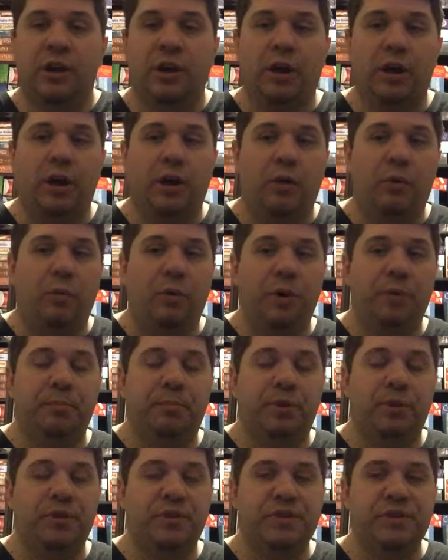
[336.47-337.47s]
One
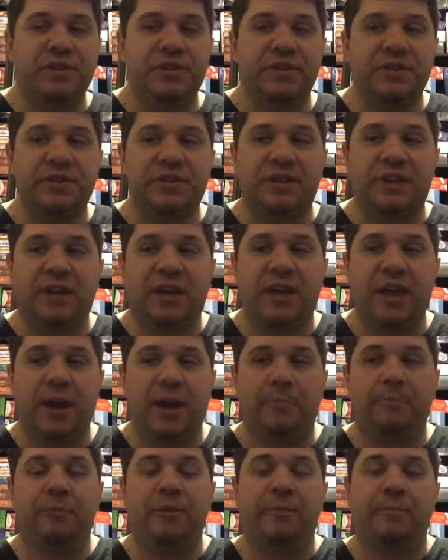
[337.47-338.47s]
person
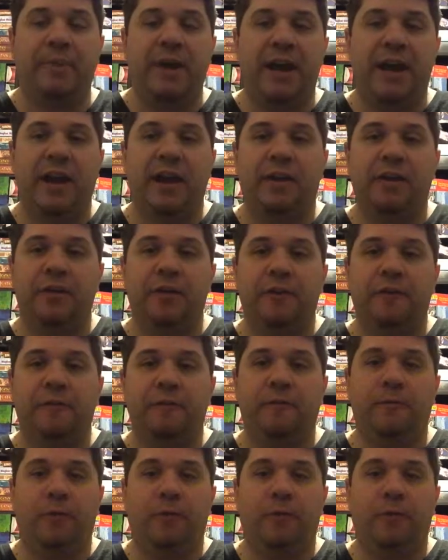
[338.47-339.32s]
kept the panda